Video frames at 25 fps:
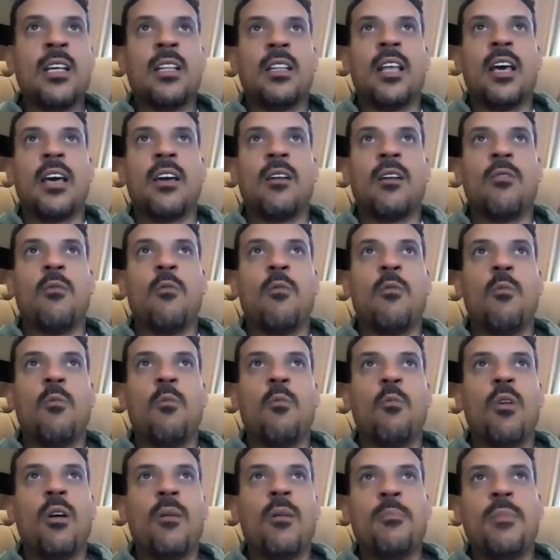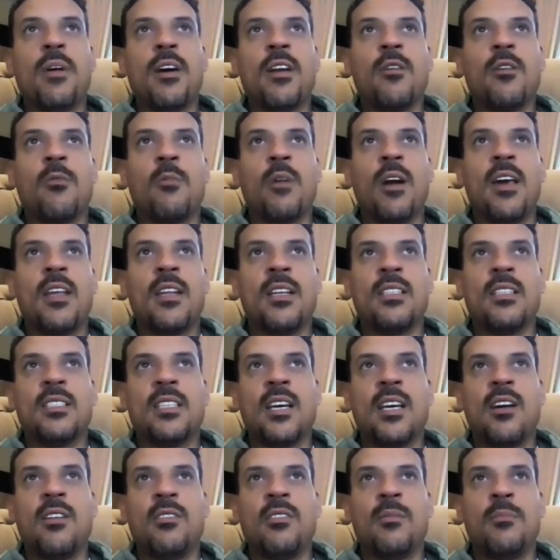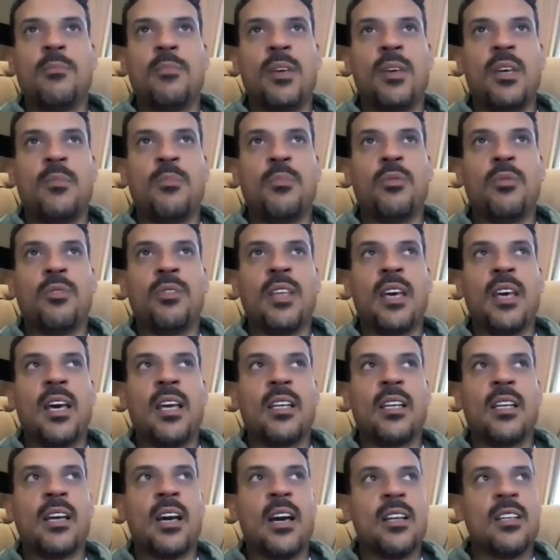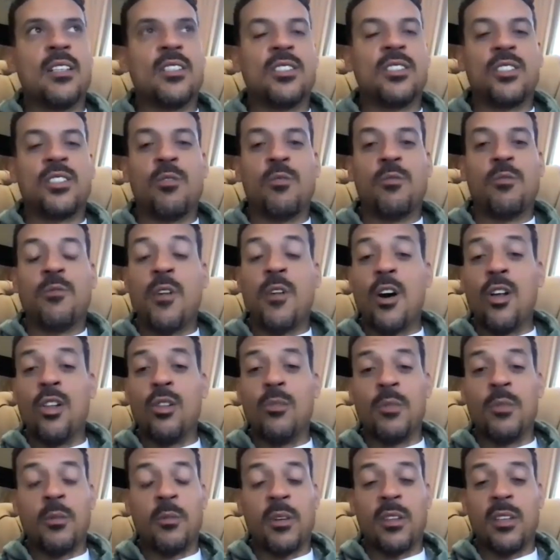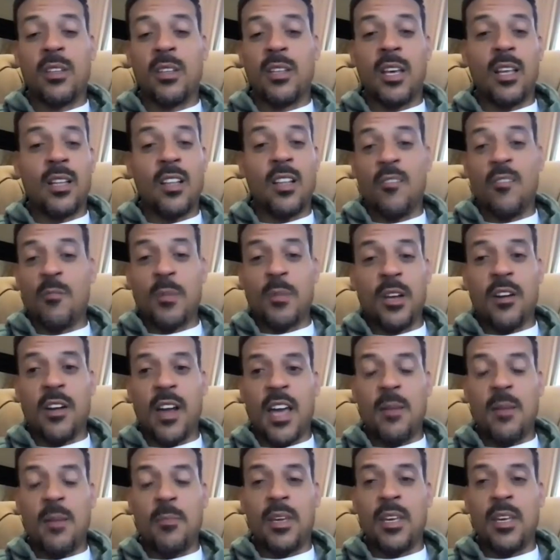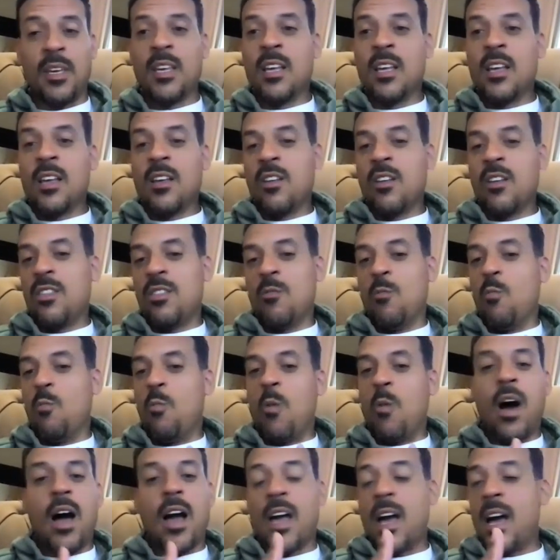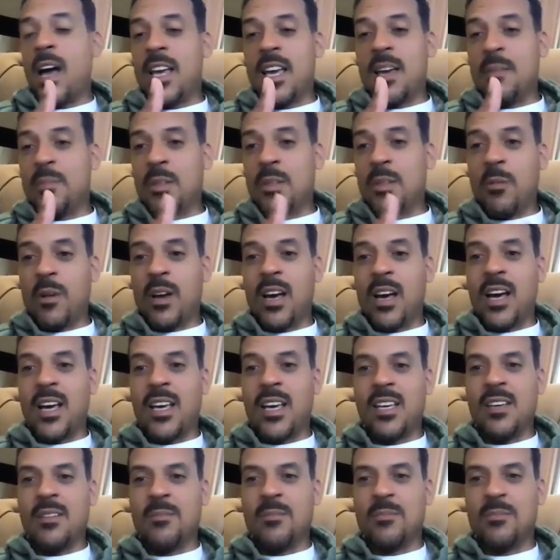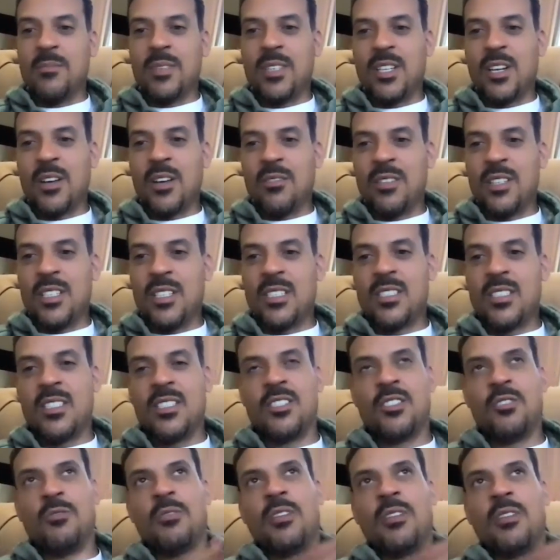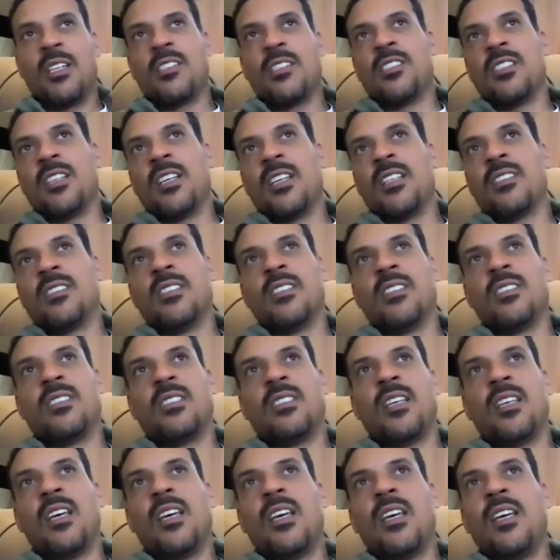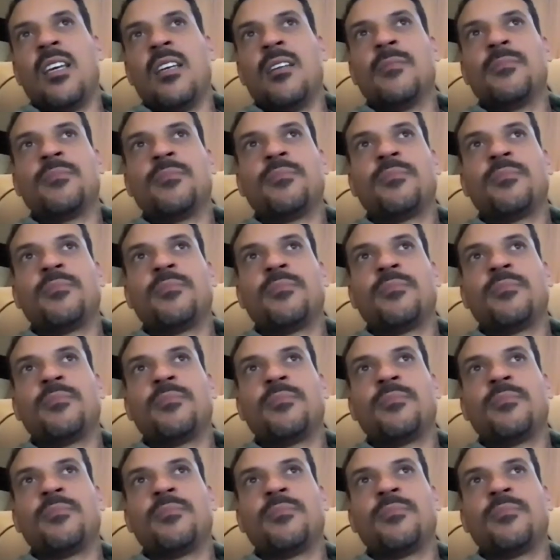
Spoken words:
like, what better way to tell the people that kind of still follow me, whether they love me or hate me, why I am the way I am? You know, this is, you get a chance to see